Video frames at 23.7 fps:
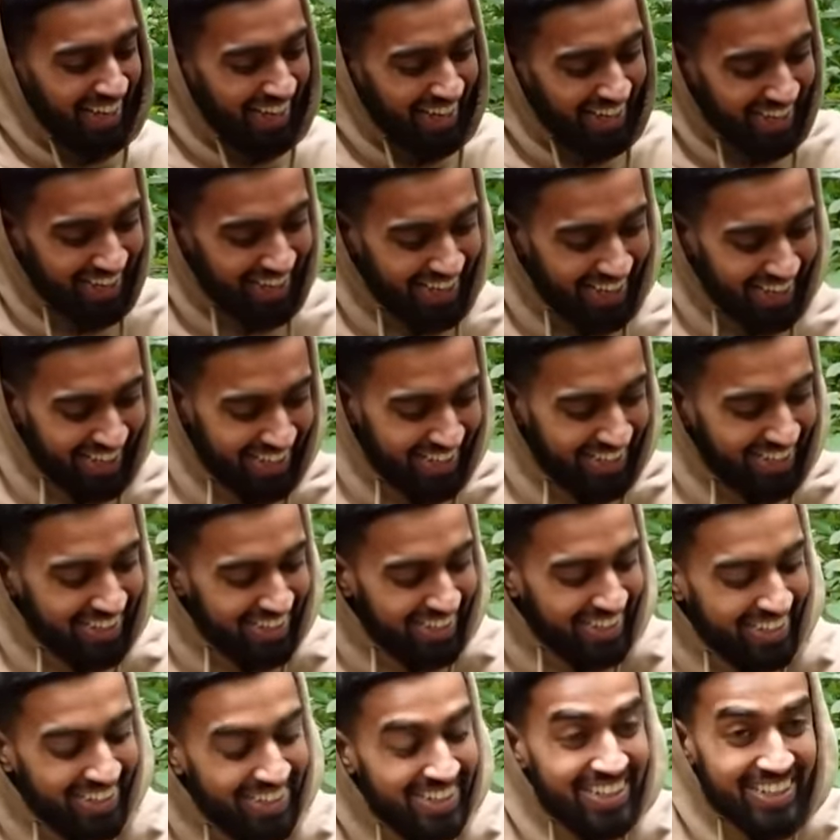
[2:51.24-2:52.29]
Bye, Hamza
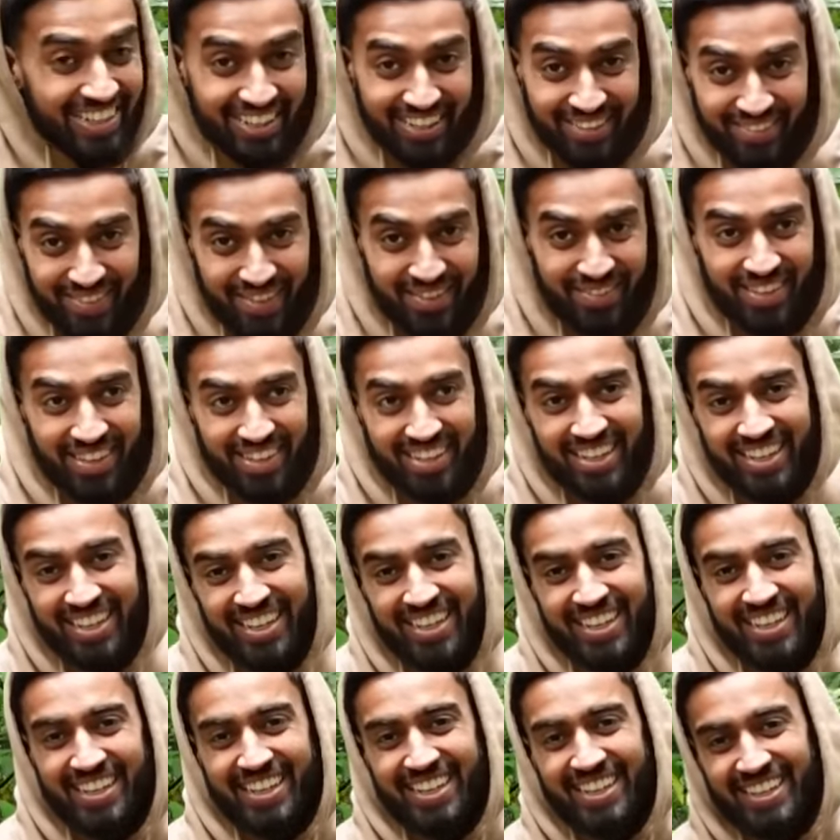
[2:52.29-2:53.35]
in a bit,
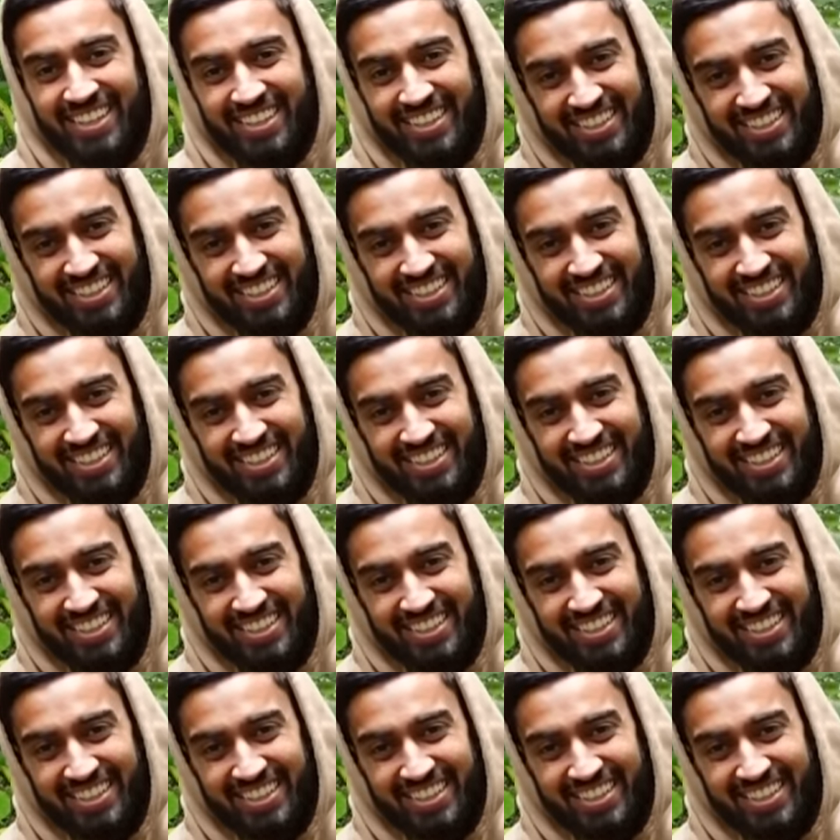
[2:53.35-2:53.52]
man.